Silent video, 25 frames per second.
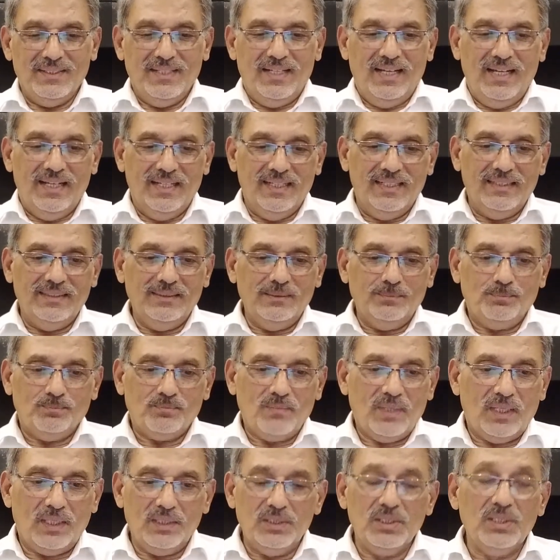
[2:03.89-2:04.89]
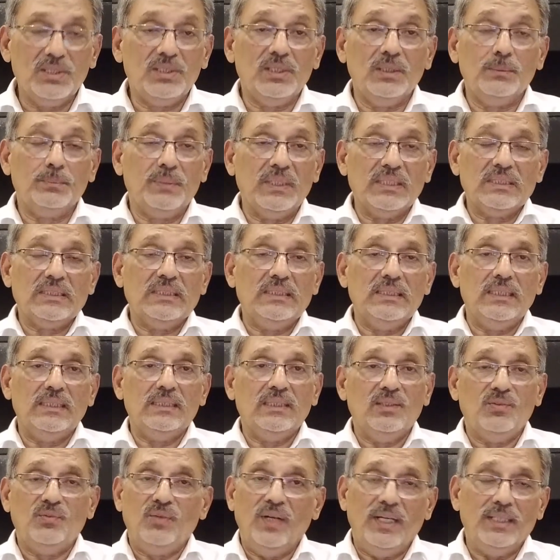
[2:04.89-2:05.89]
And condition precedent,
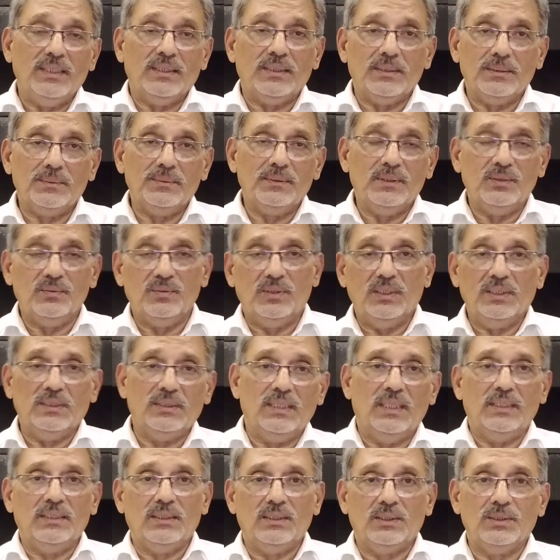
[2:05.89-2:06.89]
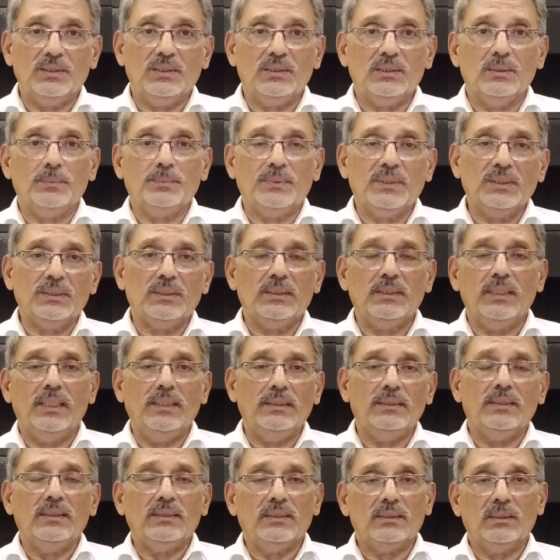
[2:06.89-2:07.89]
if any, if there is any condition
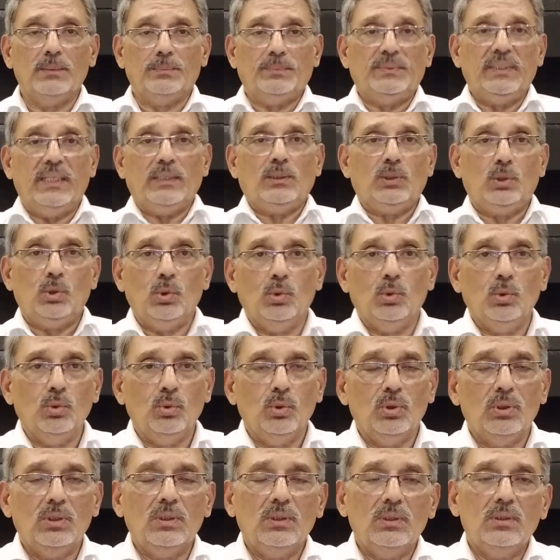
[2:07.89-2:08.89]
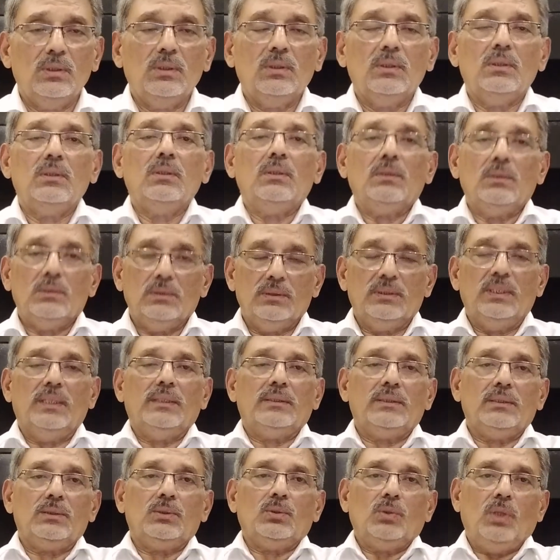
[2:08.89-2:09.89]
precedent subject to, that
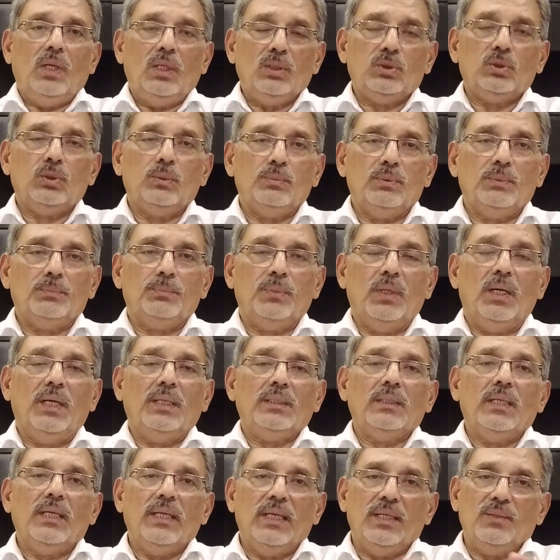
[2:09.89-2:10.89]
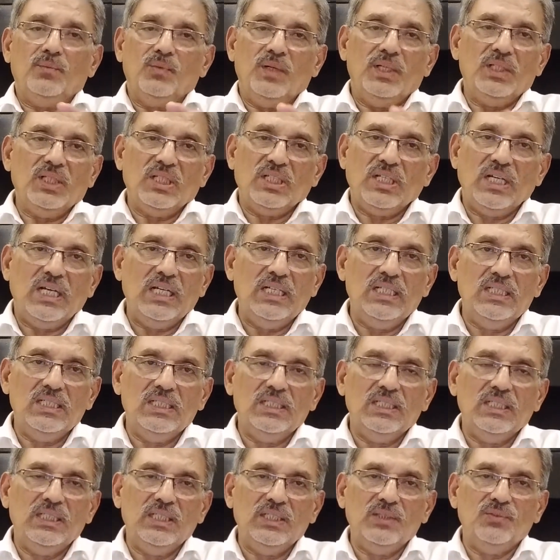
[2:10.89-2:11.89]
should also be part and very
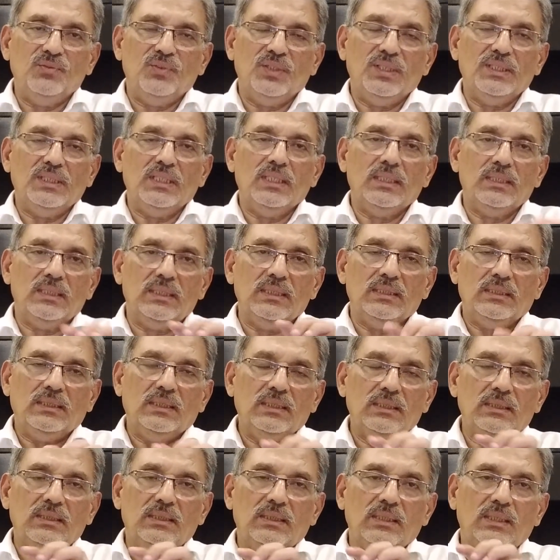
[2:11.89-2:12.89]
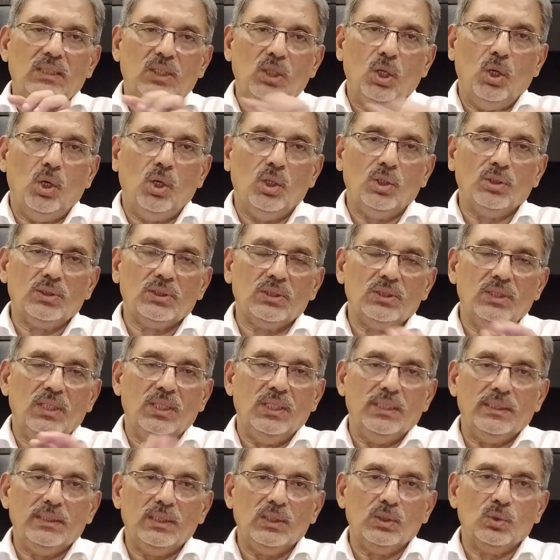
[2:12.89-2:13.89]
clearly worded. This is the clause
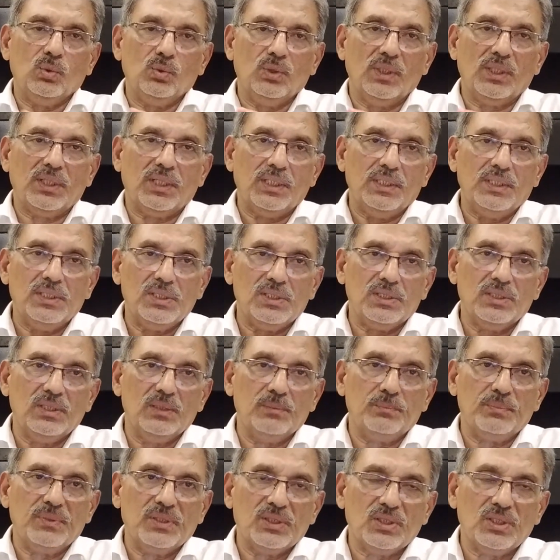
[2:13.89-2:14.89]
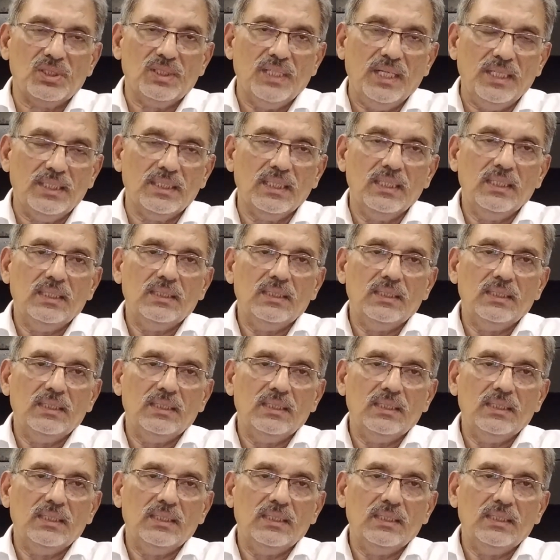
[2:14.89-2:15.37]
relating to the condition precedent.